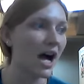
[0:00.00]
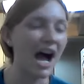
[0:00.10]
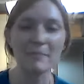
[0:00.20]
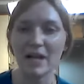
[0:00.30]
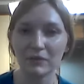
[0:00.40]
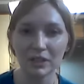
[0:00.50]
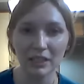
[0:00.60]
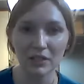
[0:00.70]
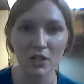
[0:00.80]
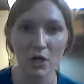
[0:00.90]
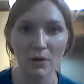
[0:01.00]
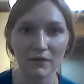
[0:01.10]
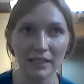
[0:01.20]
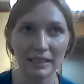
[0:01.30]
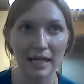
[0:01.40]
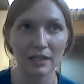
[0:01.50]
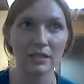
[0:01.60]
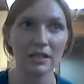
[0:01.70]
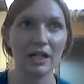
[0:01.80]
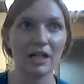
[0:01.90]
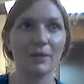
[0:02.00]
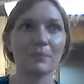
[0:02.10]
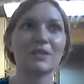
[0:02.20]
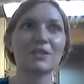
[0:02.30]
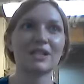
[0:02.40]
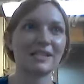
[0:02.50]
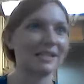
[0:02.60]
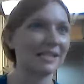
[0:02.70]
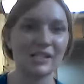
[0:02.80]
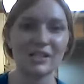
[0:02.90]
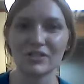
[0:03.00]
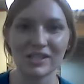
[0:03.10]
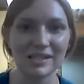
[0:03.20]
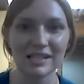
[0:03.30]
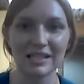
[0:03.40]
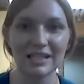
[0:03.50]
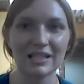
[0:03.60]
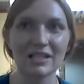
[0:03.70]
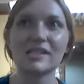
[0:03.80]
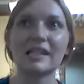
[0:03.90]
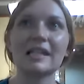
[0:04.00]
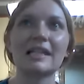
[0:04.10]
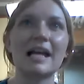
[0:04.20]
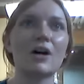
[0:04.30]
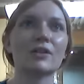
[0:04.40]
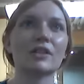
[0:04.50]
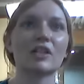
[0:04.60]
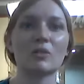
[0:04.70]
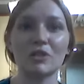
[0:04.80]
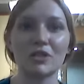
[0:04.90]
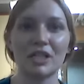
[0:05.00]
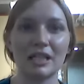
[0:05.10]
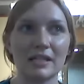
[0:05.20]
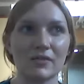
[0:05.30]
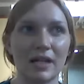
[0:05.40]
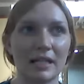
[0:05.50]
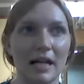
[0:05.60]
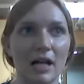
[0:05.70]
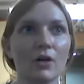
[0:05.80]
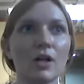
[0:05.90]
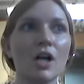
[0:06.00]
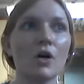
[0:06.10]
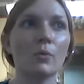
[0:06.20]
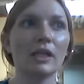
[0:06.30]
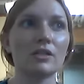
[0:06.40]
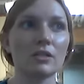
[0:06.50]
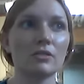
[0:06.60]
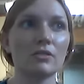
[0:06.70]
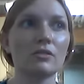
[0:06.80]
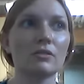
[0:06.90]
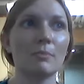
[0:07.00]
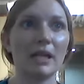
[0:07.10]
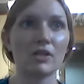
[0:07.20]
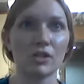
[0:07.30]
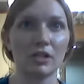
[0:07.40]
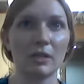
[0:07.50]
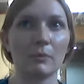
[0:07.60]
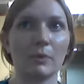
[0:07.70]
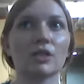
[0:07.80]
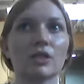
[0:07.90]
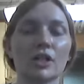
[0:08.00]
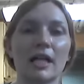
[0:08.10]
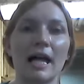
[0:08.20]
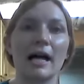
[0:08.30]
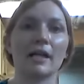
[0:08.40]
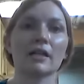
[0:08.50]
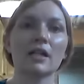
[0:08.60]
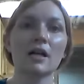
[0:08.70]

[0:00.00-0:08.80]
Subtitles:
I'm not really in the know of it yet because it's still just seeing how the community is right now. We do make sure that we look at